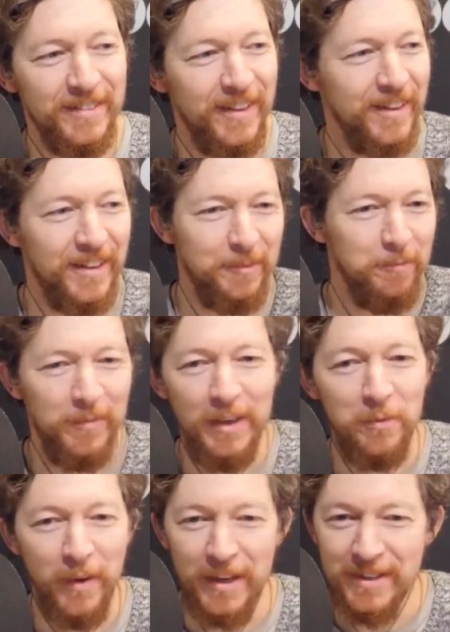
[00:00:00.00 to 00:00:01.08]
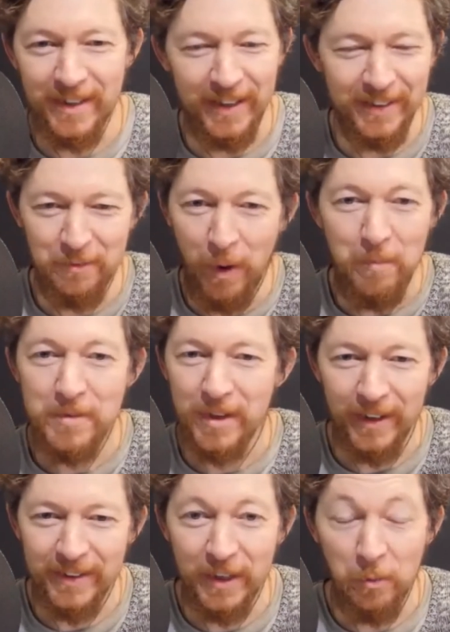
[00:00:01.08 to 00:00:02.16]
um, interface and
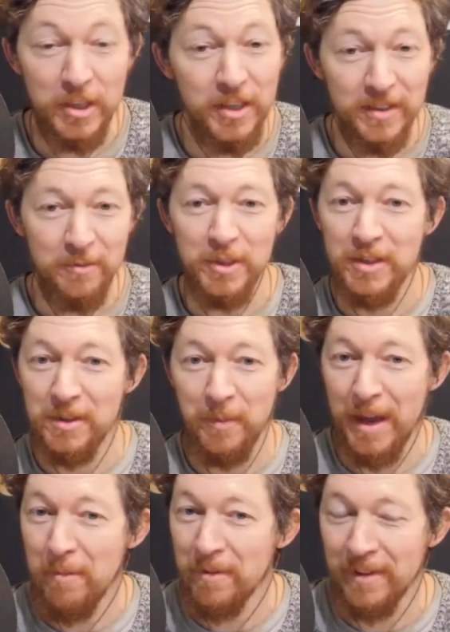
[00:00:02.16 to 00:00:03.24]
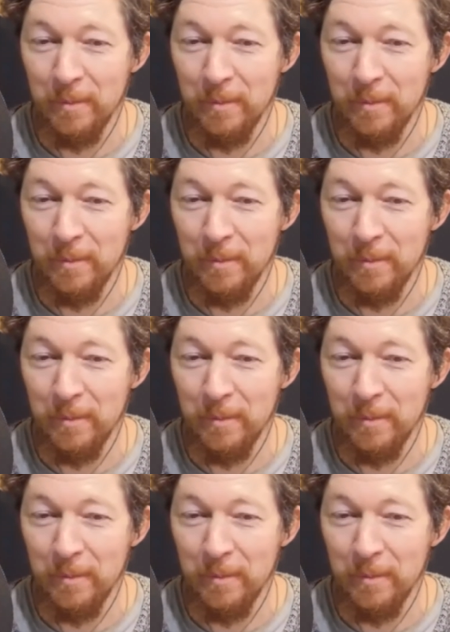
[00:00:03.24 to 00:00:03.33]
website, you know, which is which is a behemoth now.